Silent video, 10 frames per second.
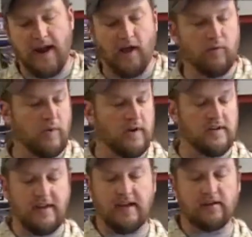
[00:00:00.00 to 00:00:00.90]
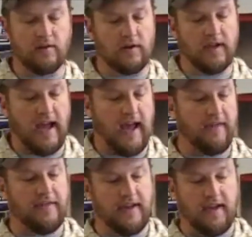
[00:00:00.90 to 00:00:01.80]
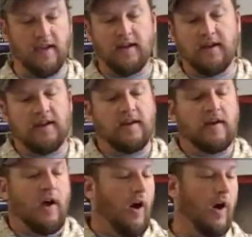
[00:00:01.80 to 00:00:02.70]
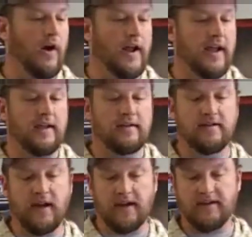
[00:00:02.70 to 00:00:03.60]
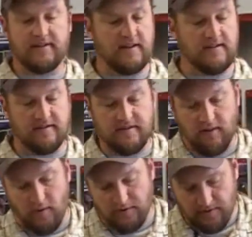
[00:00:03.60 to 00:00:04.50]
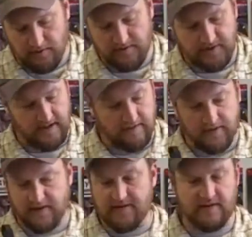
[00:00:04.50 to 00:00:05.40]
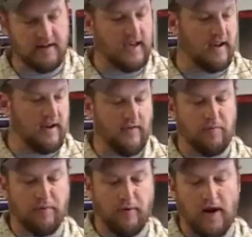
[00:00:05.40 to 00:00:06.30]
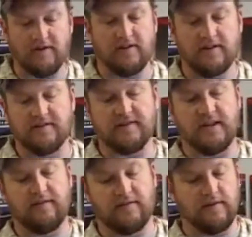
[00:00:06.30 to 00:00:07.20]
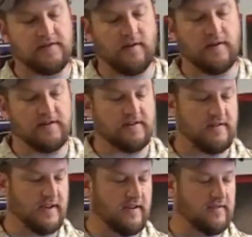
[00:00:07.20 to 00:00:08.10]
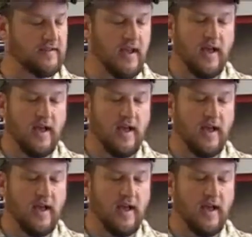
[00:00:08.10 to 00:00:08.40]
Allen, we're going to take a look at the RA9602 sleeves. And this is, again, another progression in sleeves, or a series of sleeves